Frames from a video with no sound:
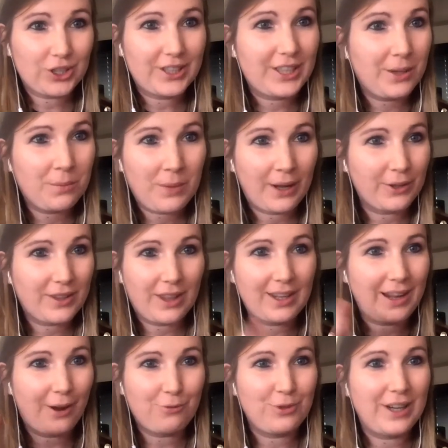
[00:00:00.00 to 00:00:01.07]
Kim. I think
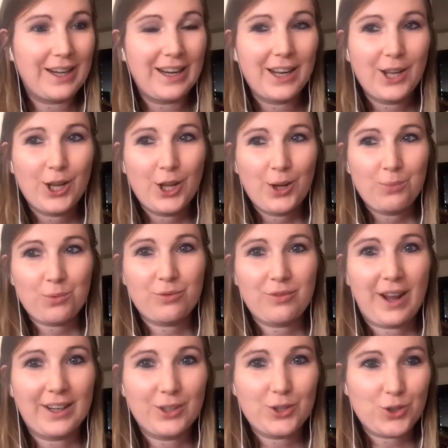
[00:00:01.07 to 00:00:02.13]
that really
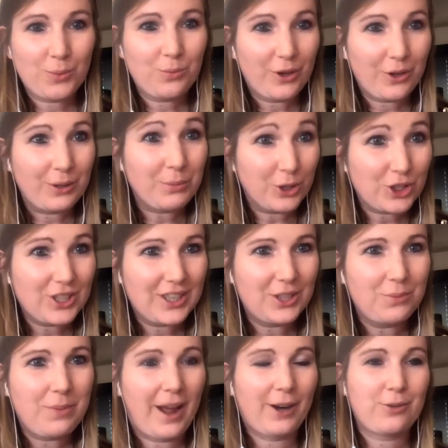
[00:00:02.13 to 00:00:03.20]
provided some very much
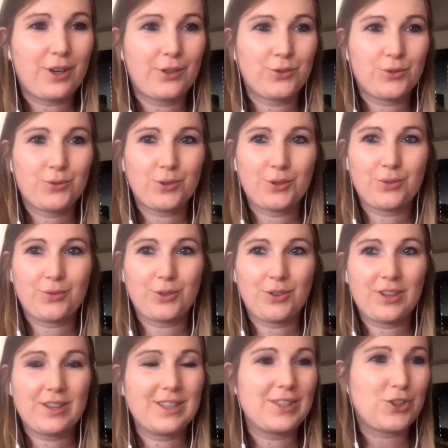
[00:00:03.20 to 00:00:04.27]
needed background for
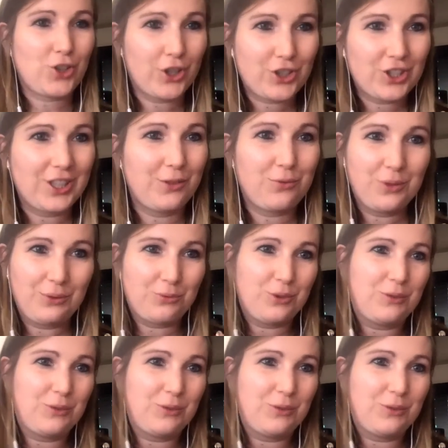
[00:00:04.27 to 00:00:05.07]
the discussion if we